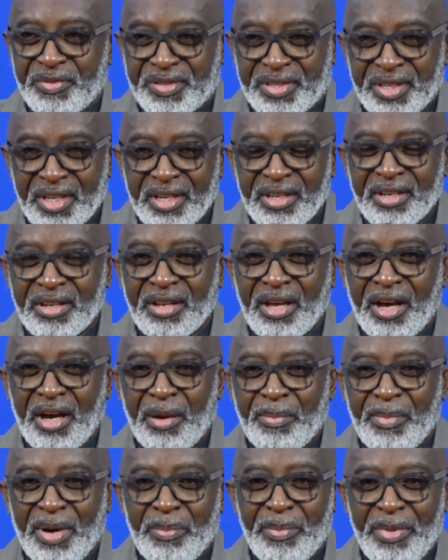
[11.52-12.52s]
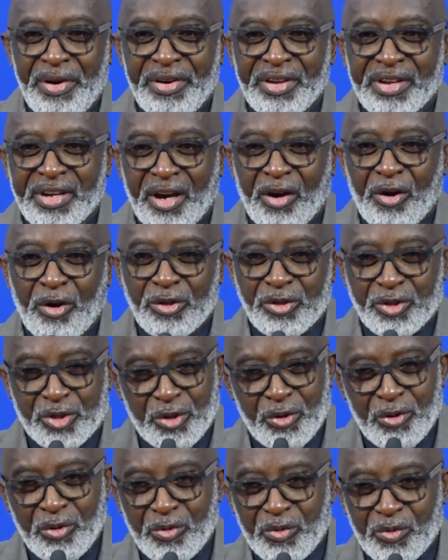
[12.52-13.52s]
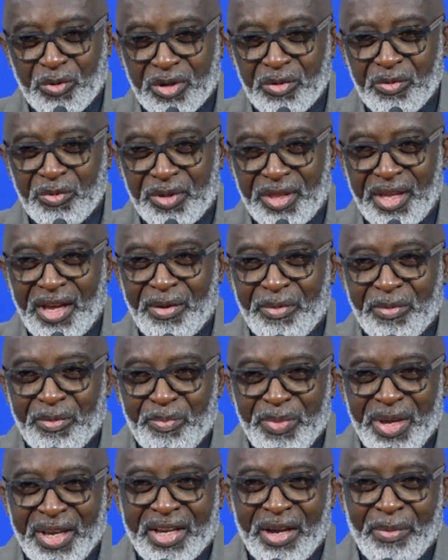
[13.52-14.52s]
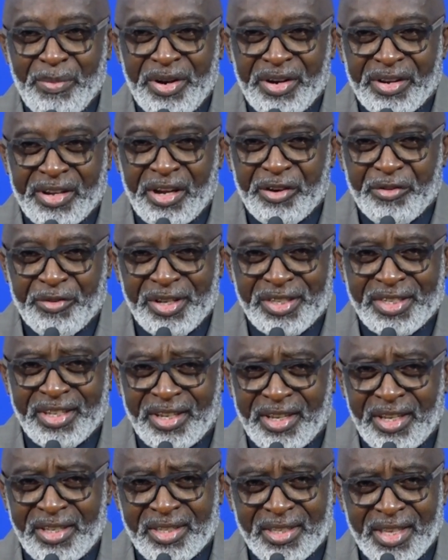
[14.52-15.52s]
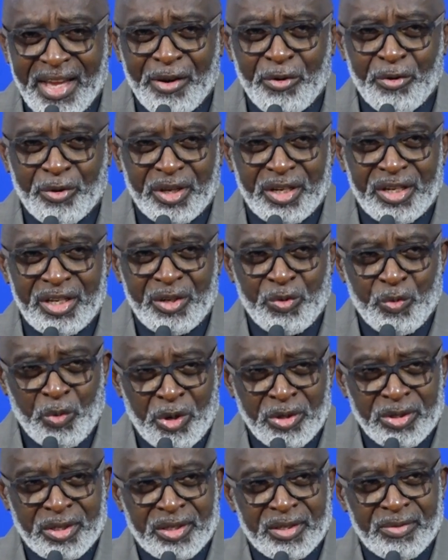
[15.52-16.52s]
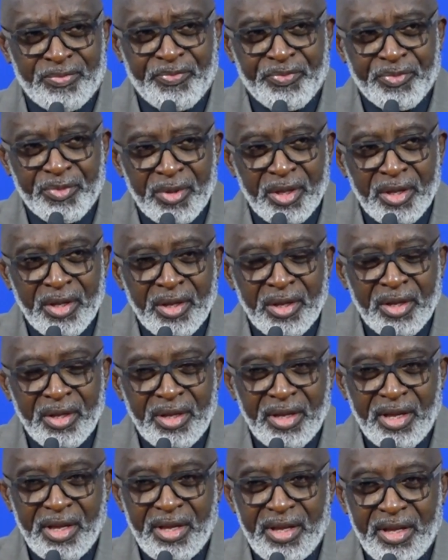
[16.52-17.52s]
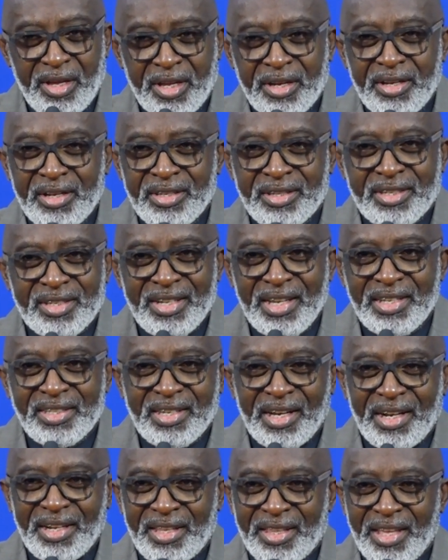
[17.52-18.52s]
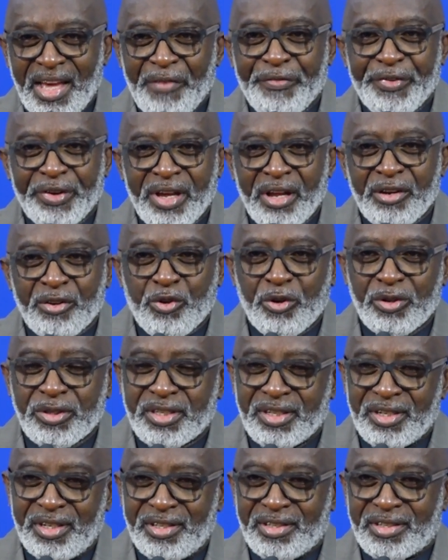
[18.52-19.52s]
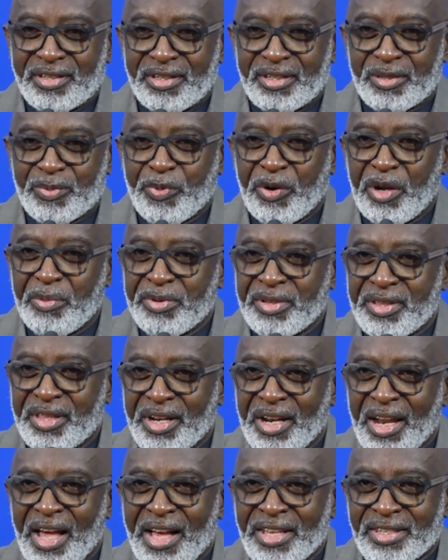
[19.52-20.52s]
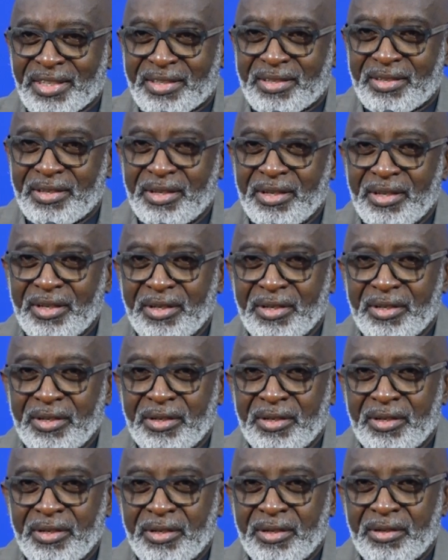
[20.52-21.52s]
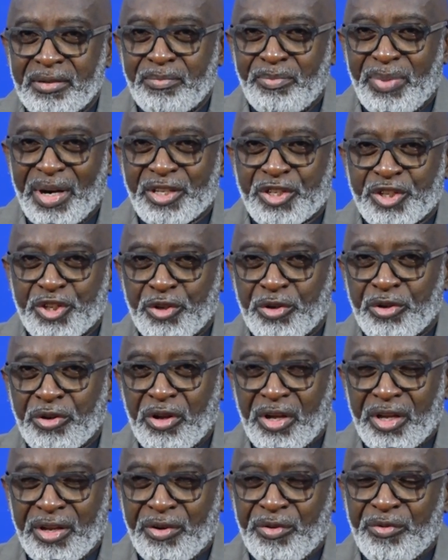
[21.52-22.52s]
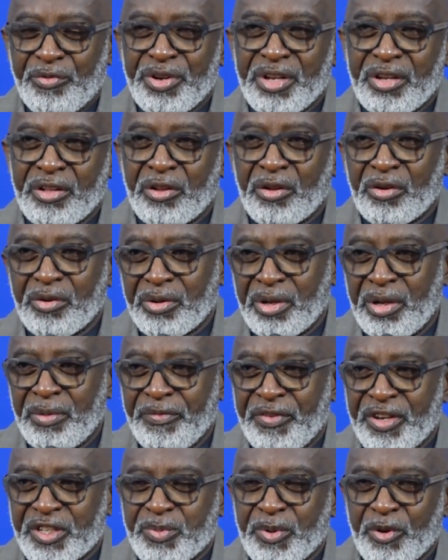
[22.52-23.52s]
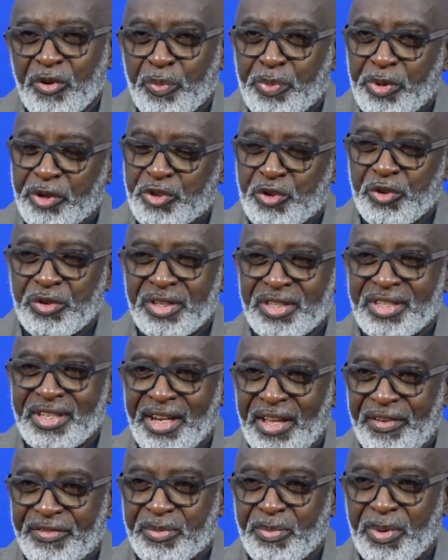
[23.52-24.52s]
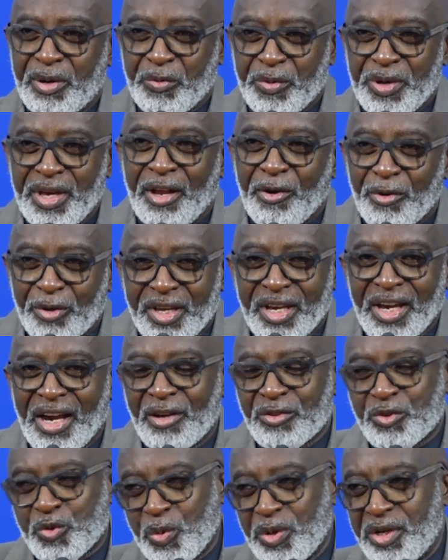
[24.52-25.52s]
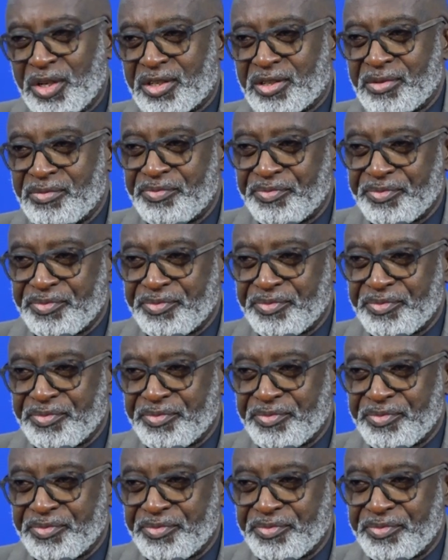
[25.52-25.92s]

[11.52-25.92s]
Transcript: seen America also, with their Make America Great Again, start looking inwards. And incidentally, the African continent is probably the last bastion and real investment opportunity left. But we are looking outwards.